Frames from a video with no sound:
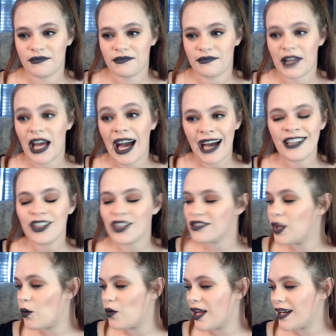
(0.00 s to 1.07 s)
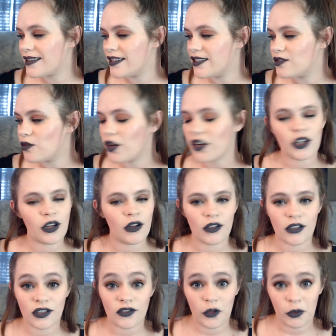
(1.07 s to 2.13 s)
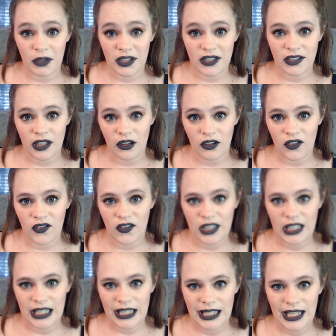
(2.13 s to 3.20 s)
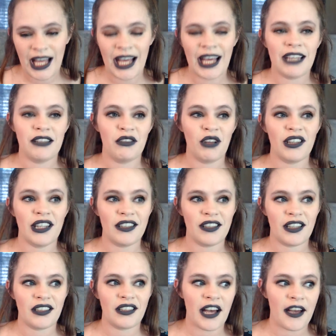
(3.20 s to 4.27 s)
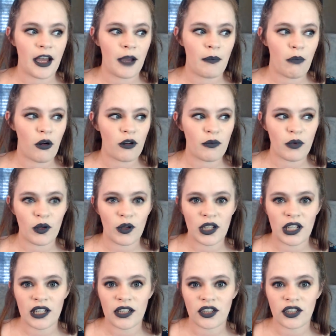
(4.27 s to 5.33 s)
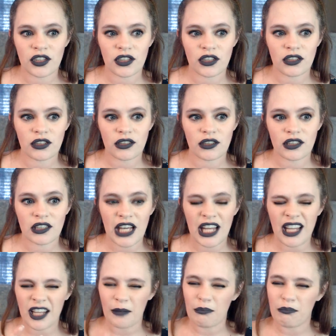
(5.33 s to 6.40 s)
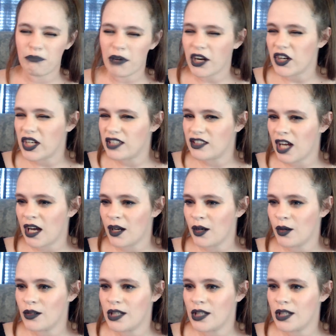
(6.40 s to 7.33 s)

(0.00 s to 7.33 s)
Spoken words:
I just don't like these dark colors for myself. Not unless it's like a purplish, kind of like a berry tone.